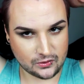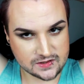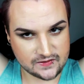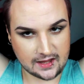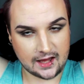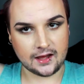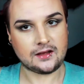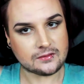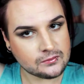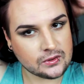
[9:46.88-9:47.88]
of course for the
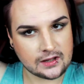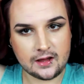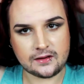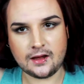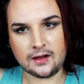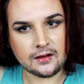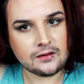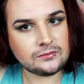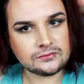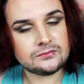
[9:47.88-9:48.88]
hair, bring out the hair.